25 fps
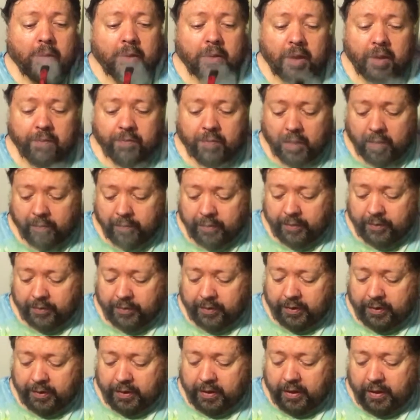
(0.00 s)
I've
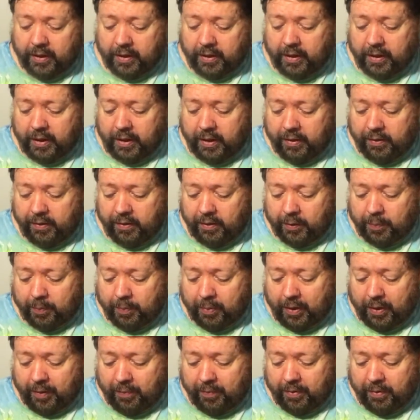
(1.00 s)
obviously dedicated this
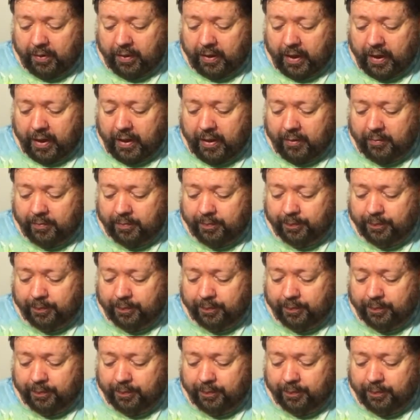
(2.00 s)
pipe to that.